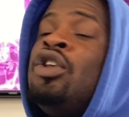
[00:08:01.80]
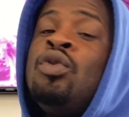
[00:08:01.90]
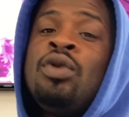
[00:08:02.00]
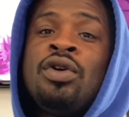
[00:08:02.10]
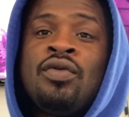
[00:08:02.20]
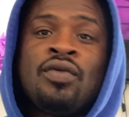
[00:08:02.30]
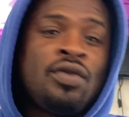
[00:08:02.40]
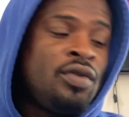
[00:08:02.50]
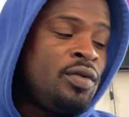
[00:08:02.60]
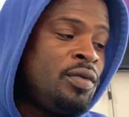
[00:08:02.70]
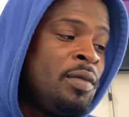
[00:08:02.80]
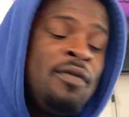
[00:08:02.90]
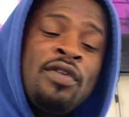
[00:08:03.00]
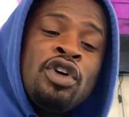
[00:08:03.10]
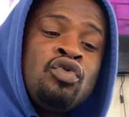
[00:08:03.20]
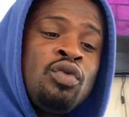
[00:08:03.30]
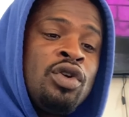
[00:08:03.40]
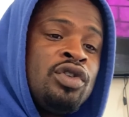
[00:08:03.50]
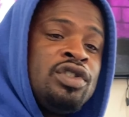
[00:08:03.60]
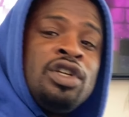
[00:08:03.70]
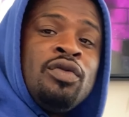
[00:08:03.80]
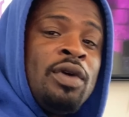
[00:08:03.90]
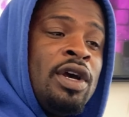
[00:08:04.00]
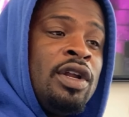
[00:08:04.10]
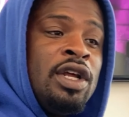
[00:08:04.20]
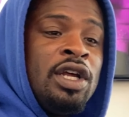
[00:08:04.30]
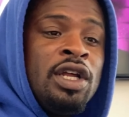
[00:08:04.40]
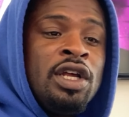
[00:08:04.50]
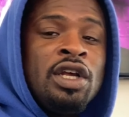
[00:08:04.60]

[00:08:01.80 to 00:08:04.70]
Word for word: You want to... Motherfuckers want to sit around and